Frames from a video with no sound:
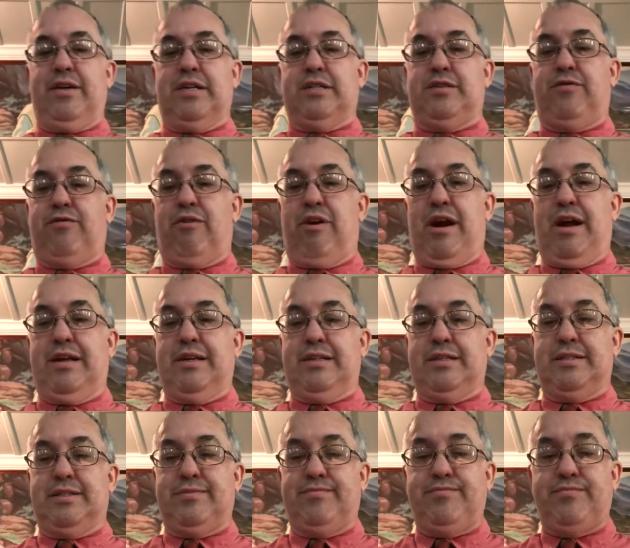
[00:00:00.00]
of his
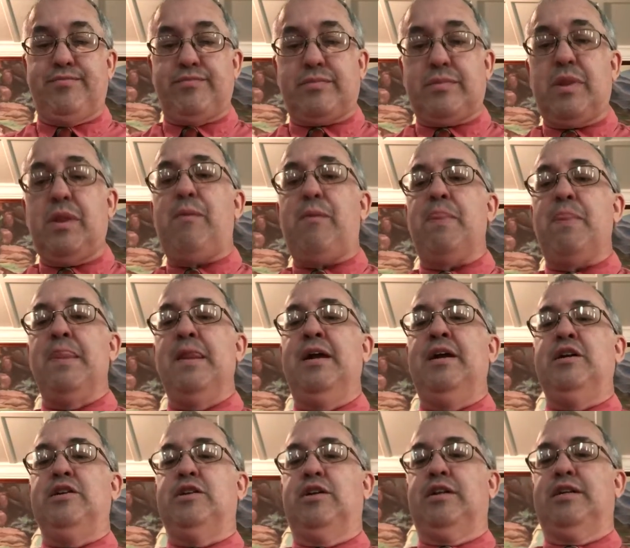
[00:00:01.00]
friends.
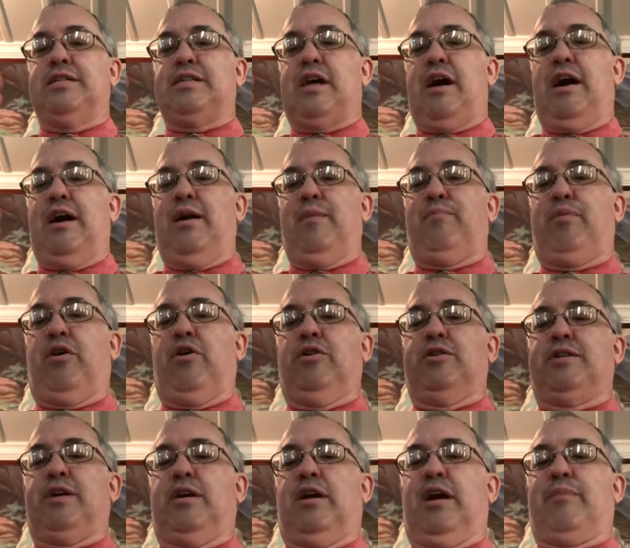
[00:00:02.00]
So this kind of
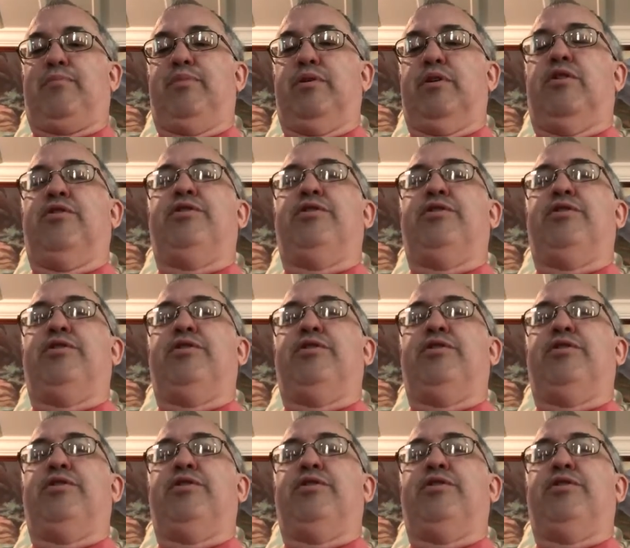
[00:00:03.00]
person like